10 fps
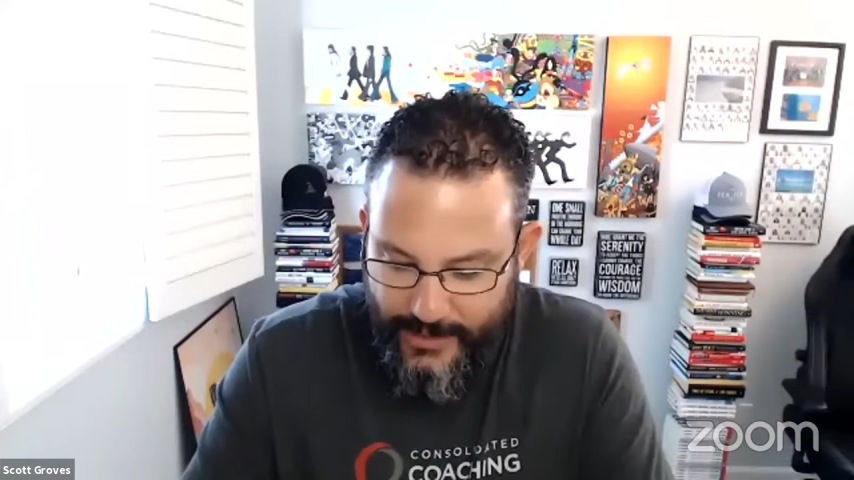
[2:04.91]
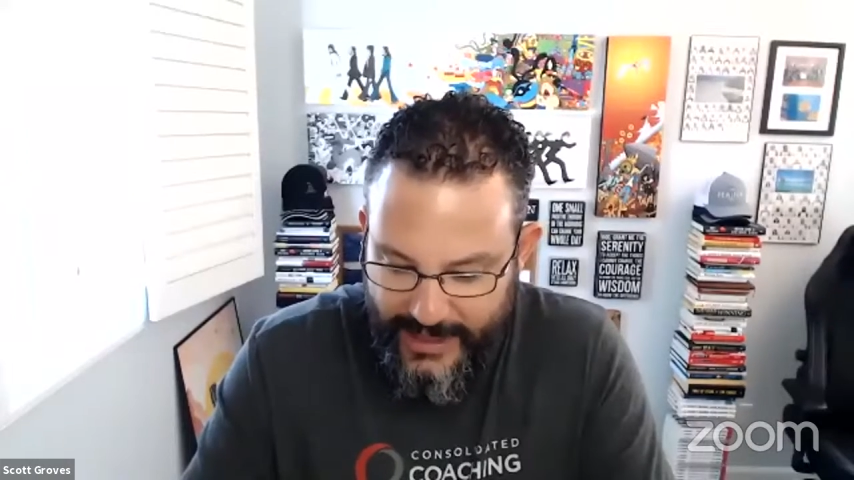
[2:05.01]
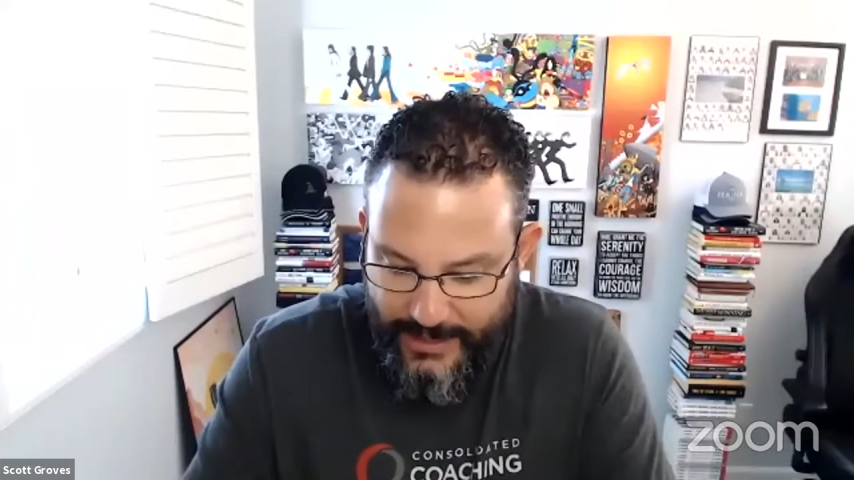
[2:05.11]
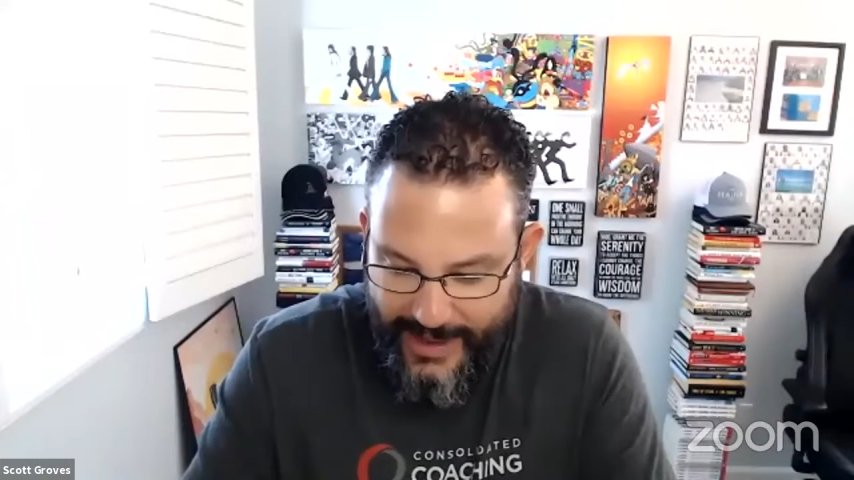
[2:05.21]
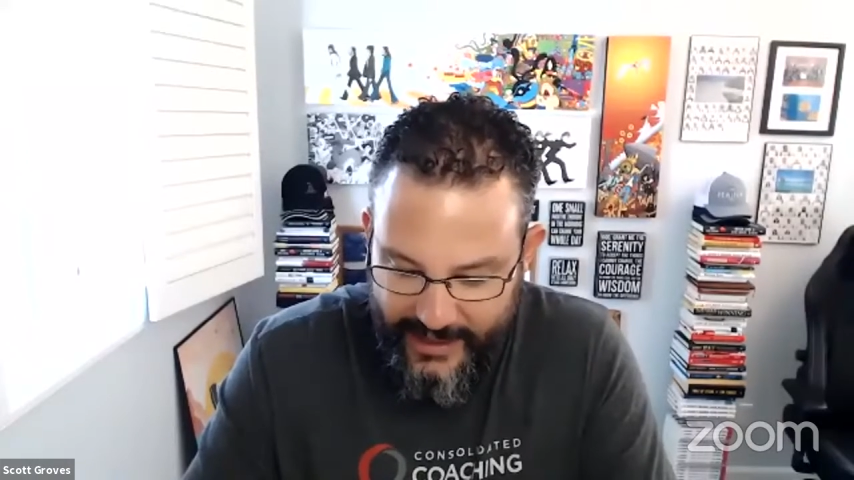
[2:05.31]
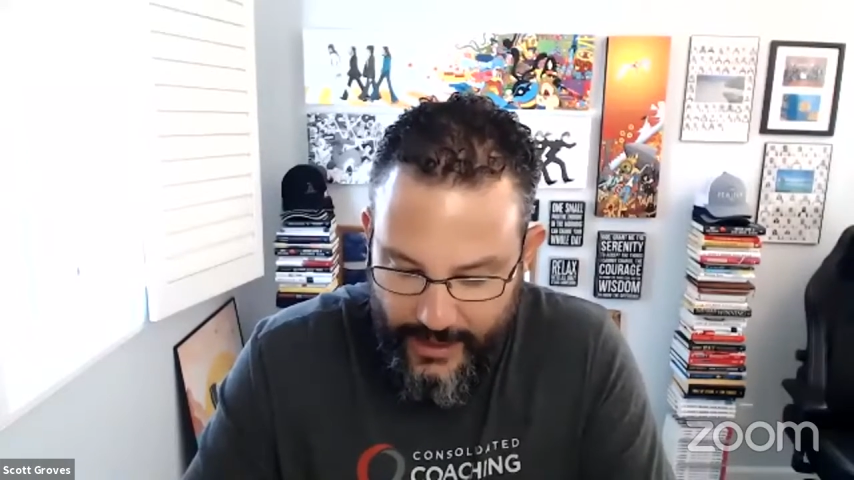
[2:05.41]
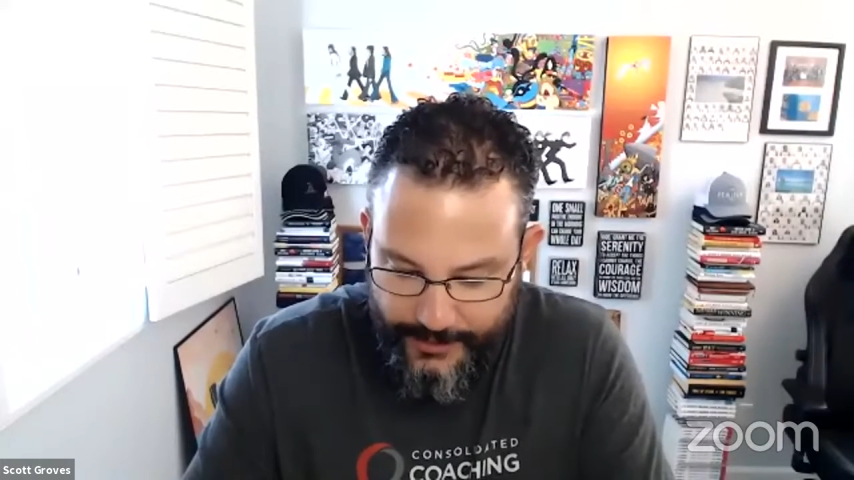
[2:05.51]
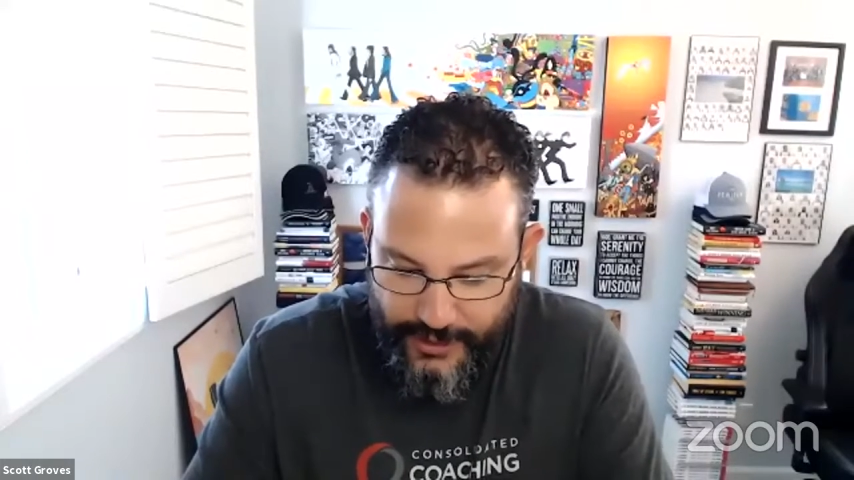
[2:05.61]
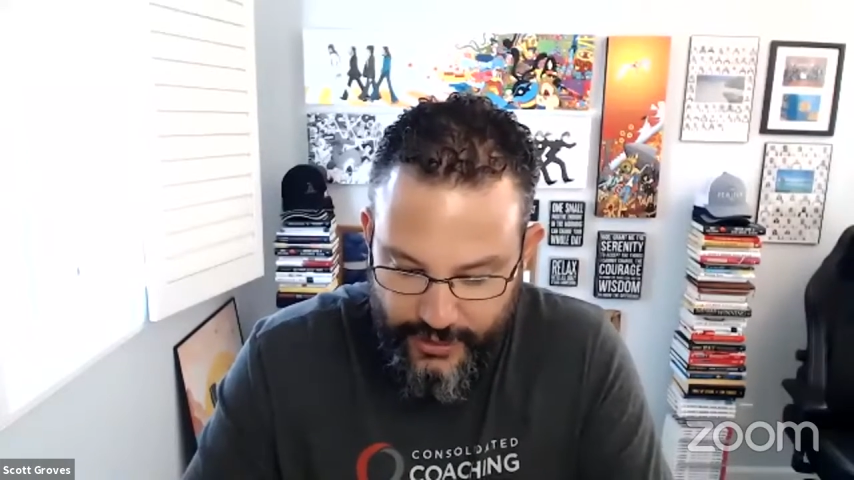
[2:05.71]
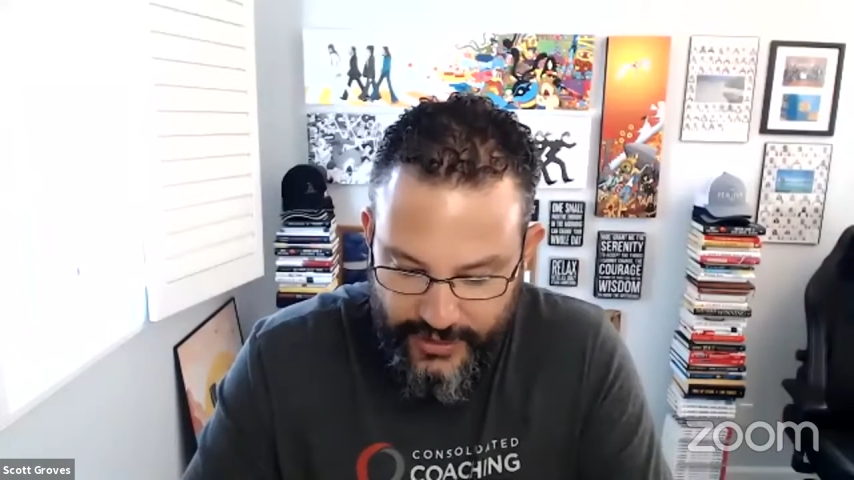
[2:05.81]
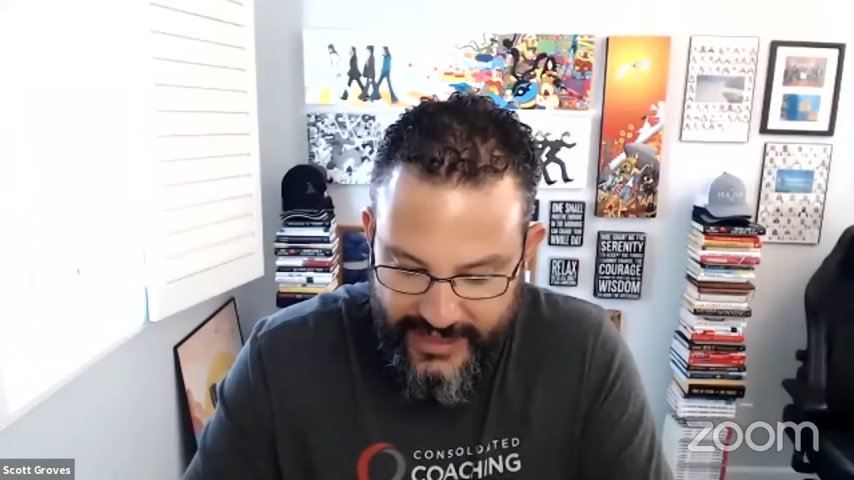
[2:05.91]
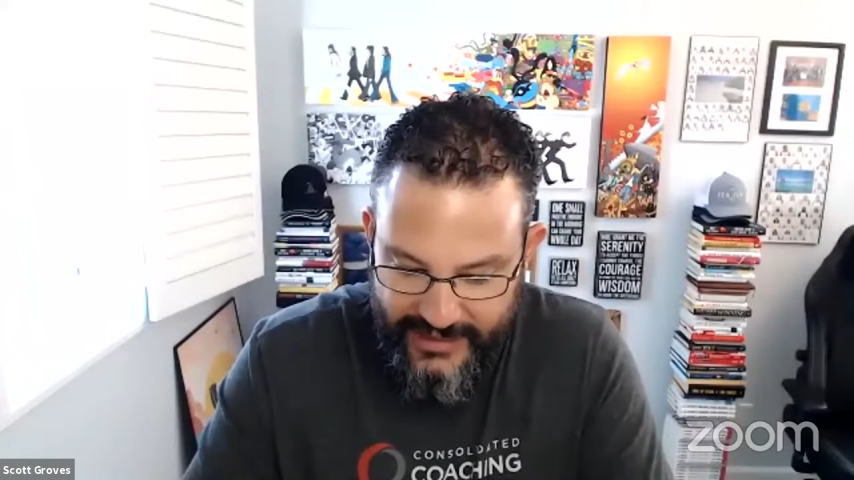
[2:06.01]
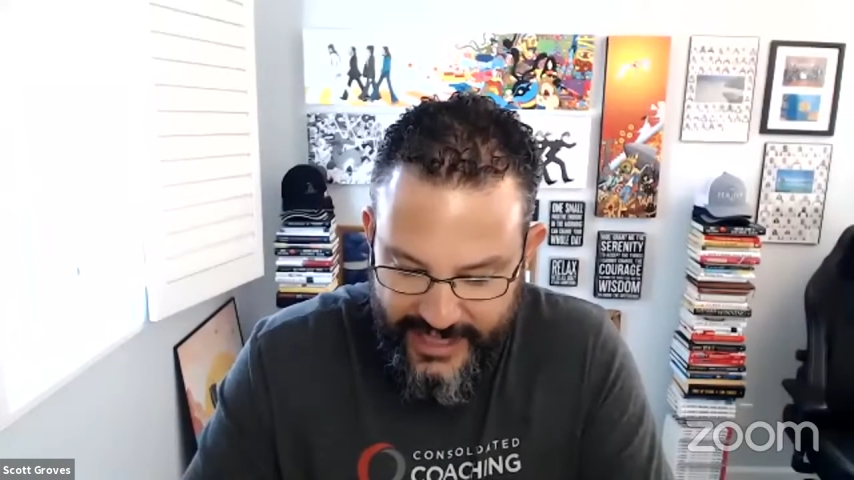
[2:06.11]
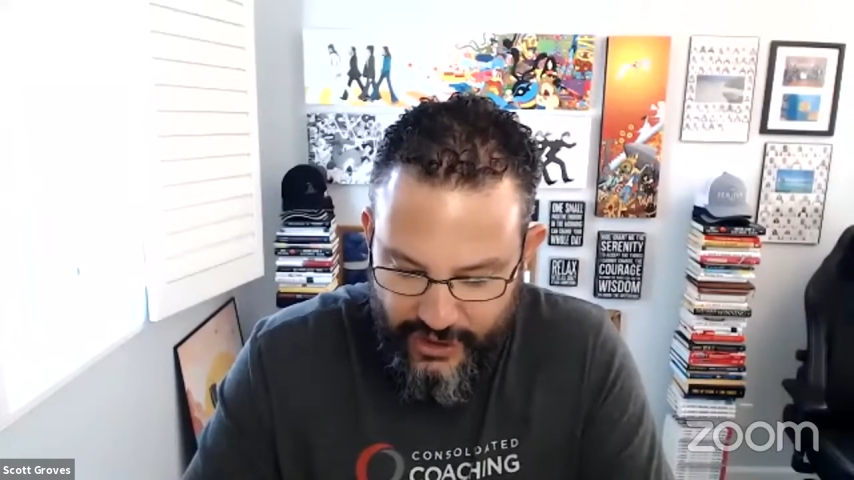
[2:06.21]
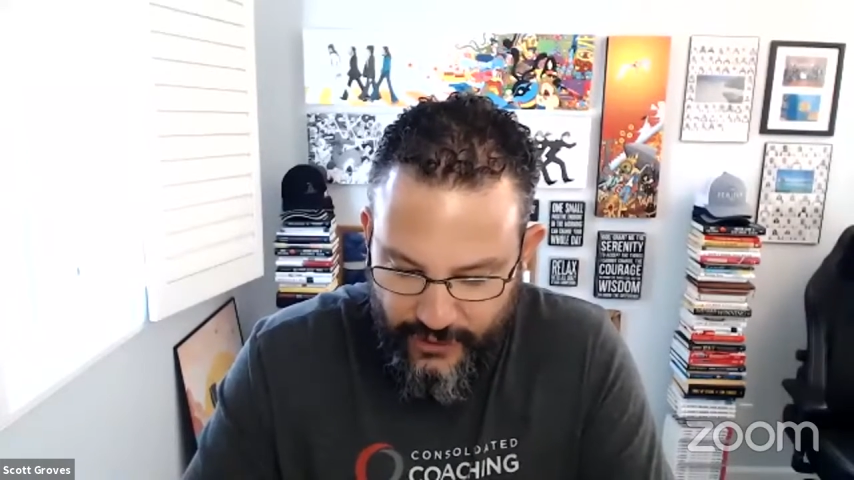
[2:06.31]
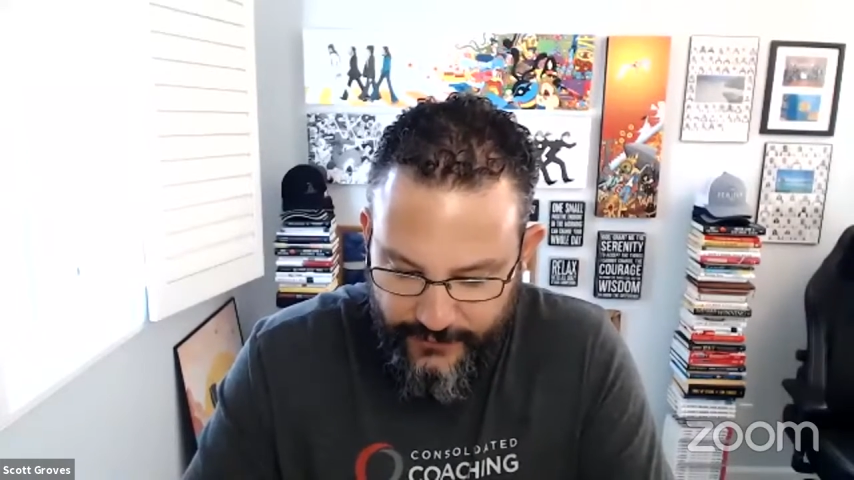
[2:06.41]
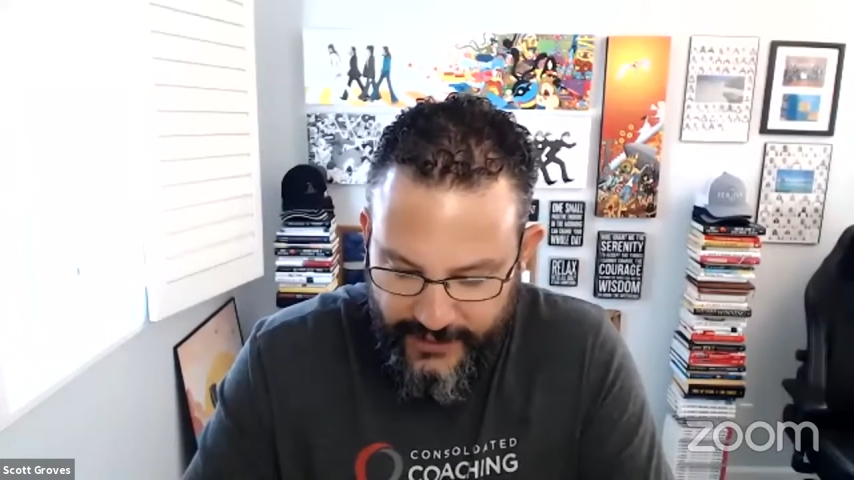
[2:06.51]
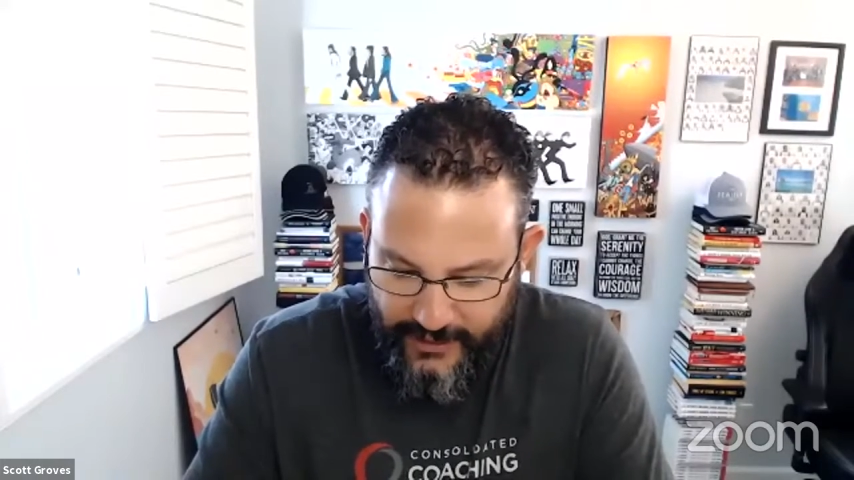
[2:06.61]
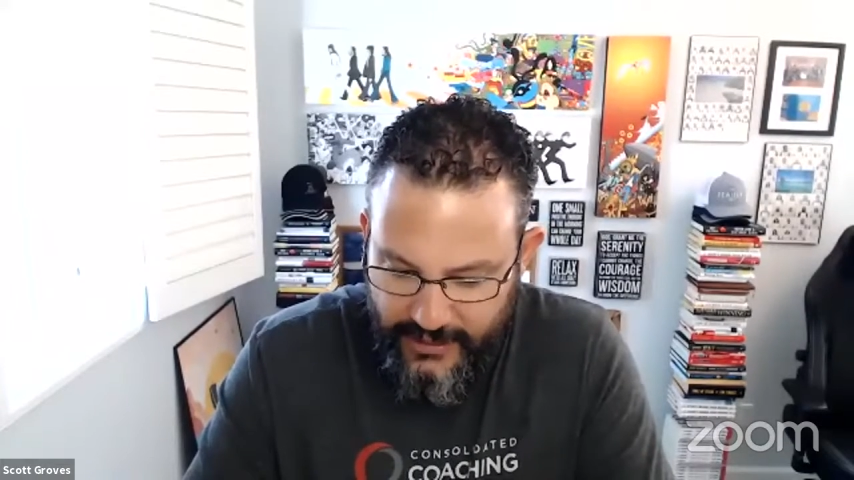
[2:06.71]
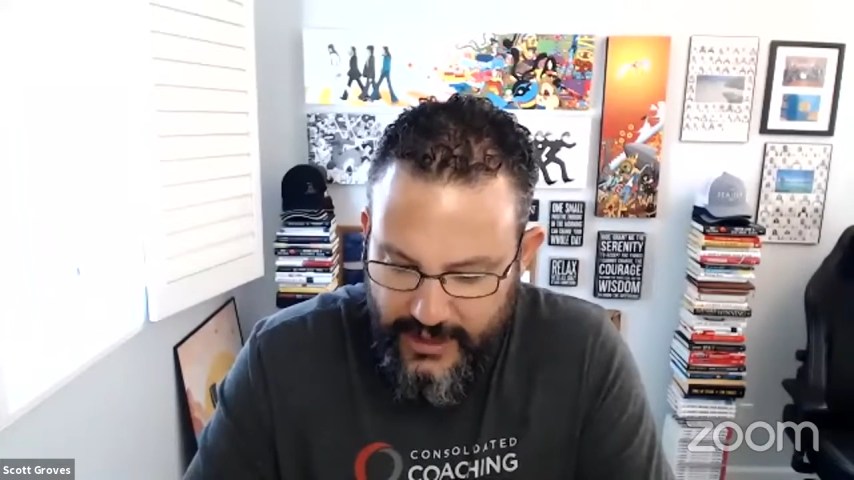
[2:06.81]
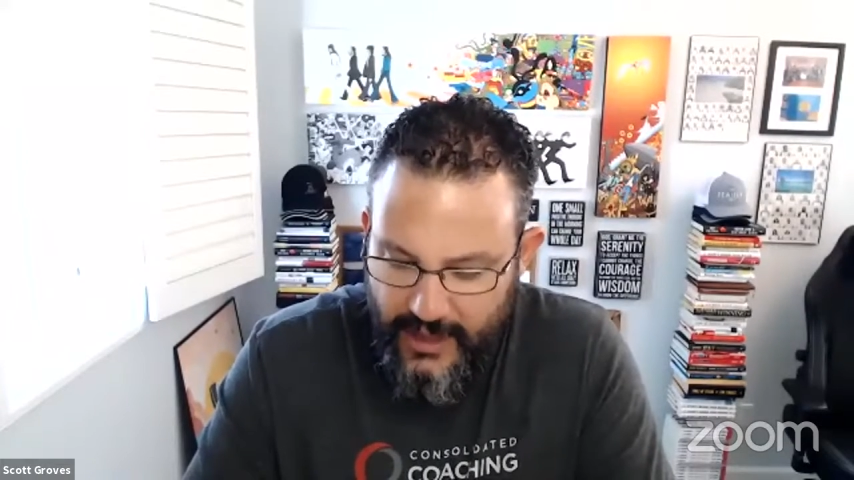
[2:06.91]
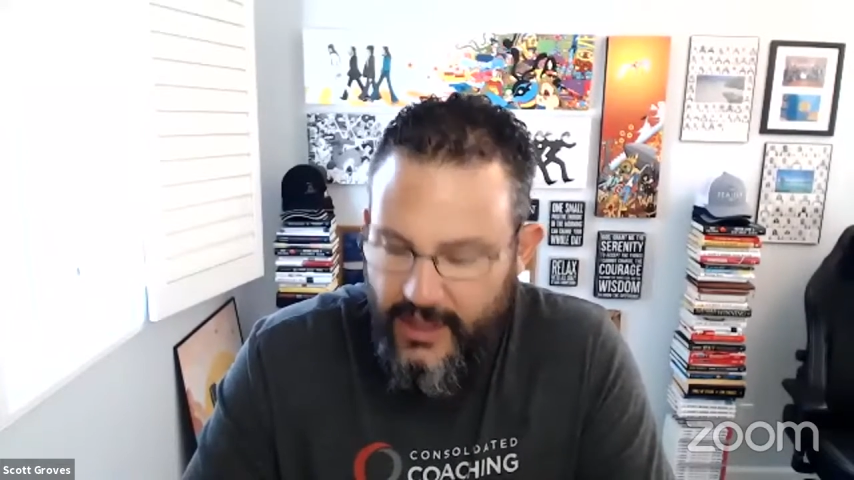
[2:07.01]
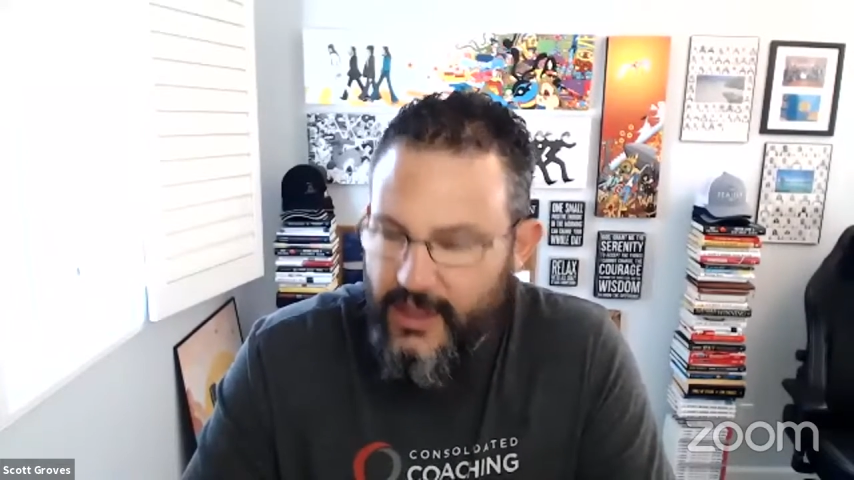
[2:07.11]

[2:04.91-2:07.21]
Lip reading: money-making opportunities in your field?